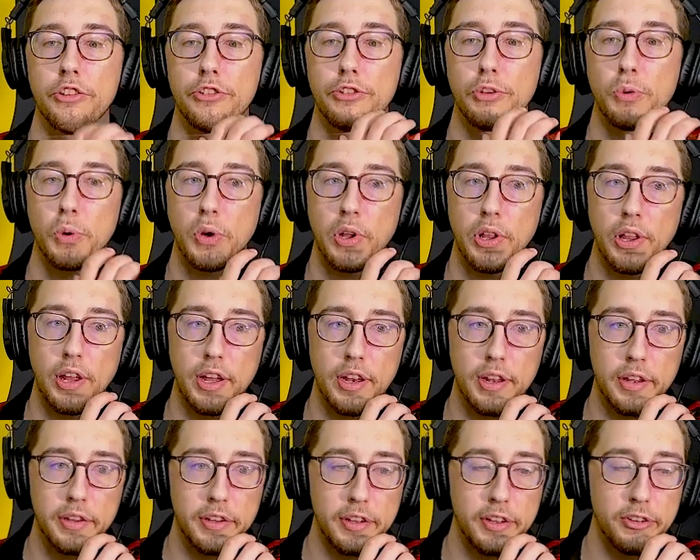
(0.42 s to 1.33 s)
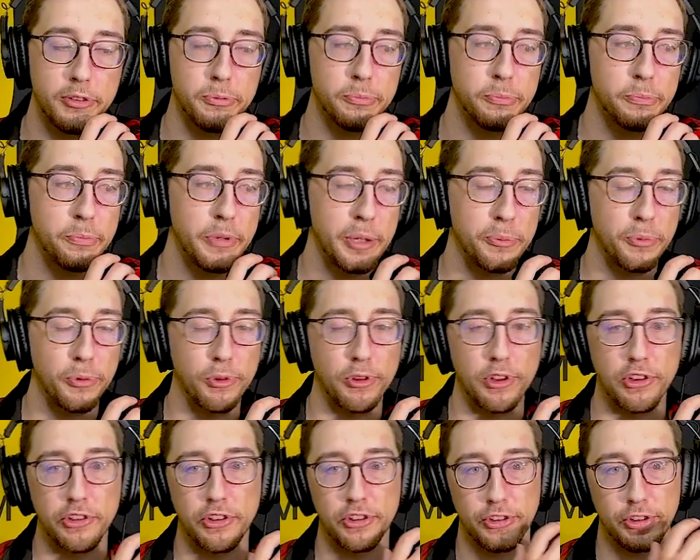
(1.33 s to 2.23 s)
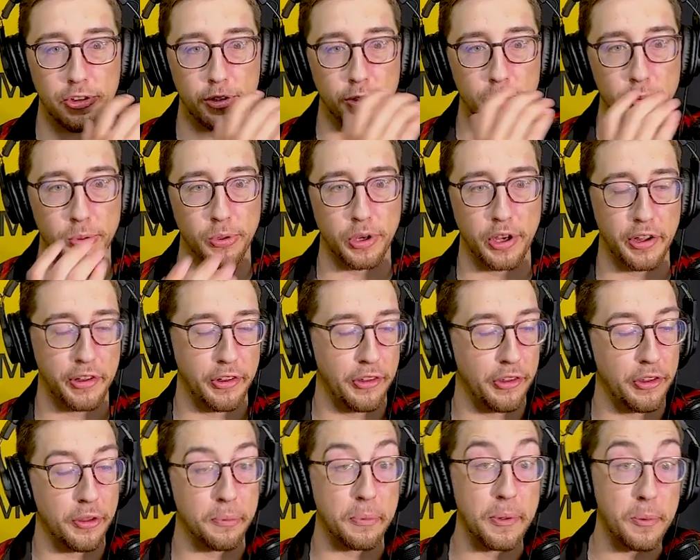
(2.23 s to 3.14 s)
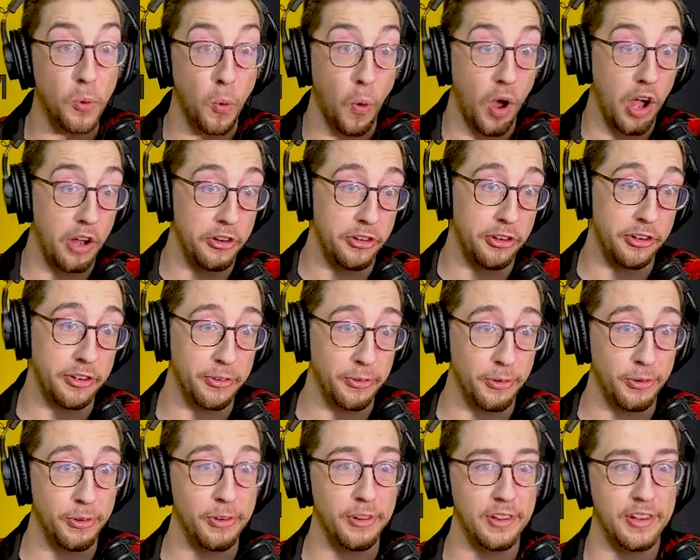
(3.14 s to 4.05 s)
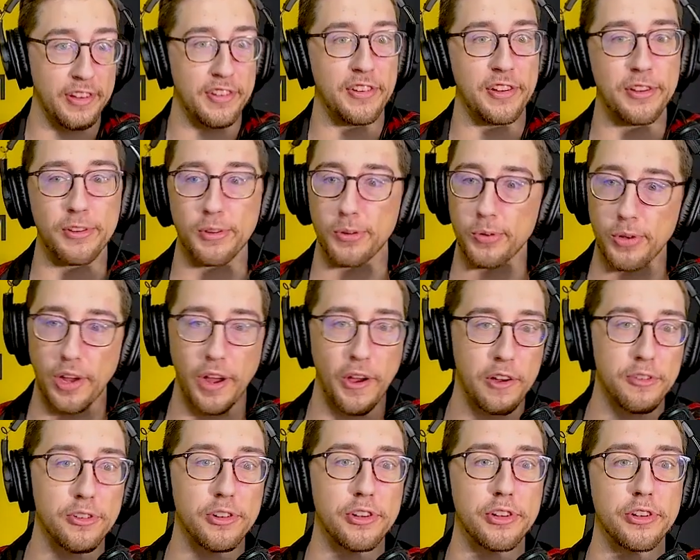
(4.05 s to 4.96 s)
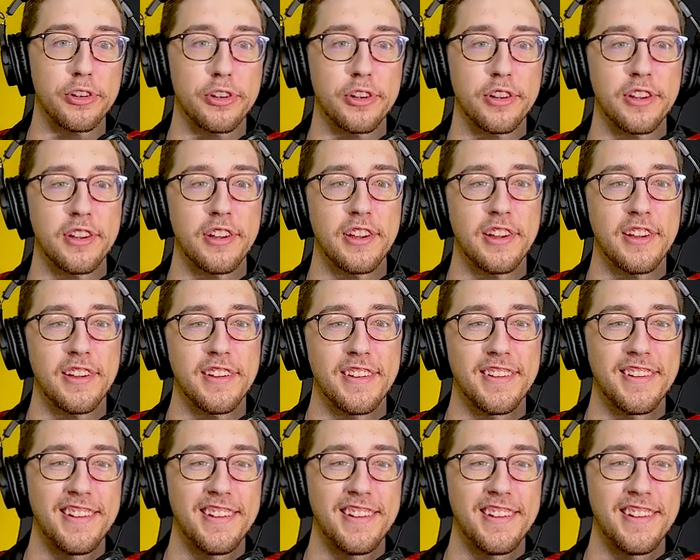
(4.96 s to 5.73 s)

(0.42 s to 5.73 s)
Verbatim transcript: So a lot of these people listen to uh, the people watching or mm-hmm. listening or however our listeners,